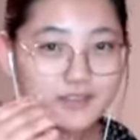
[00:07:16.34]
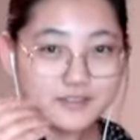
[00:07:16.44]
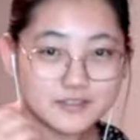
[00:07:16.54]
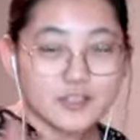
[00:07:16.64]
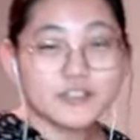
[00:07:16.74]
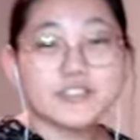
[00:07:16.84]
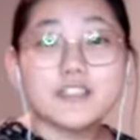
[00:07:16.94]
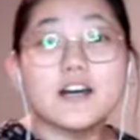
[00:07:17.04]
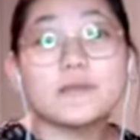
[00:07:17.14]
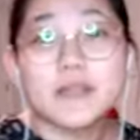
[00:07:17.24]
starts
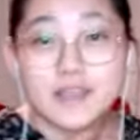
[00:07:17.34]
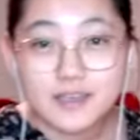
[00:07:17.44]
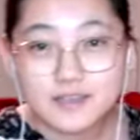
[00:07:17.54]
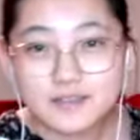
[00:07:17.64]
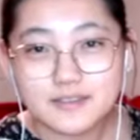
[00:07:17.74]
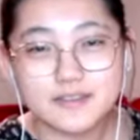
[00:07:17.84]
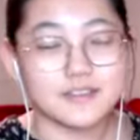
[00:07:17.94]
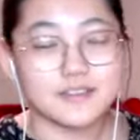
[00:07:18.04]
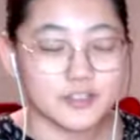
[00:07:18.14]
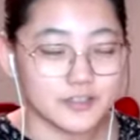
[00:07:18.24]
coming in
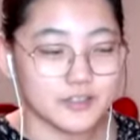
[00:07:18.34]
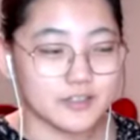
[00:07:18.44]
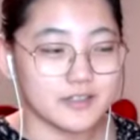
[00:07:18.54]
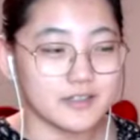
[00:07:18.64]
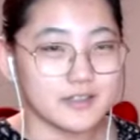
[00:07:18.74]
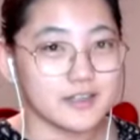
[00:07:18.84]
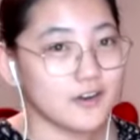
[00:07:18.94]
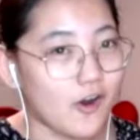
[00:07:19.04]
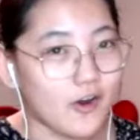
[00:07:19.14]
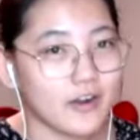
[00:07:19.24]
her
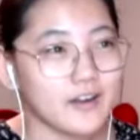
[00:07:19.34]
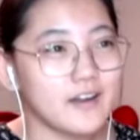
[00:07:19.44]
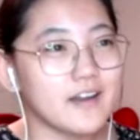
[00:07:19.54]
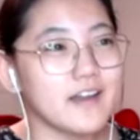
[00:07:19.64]
car.